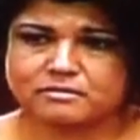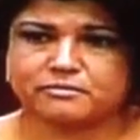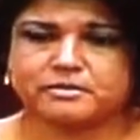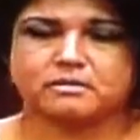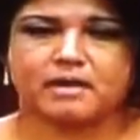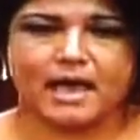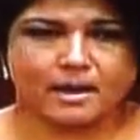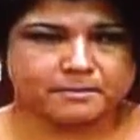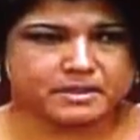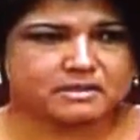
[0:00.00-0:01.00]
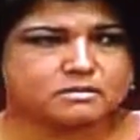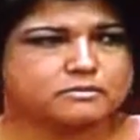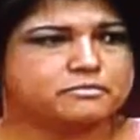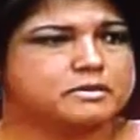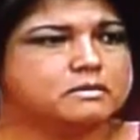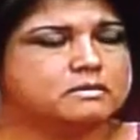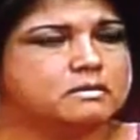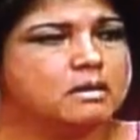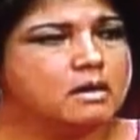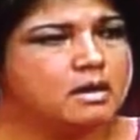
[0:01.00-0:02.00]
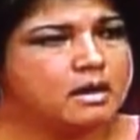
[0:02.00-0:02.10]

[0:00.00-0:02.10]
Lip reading: to feel happy, to feel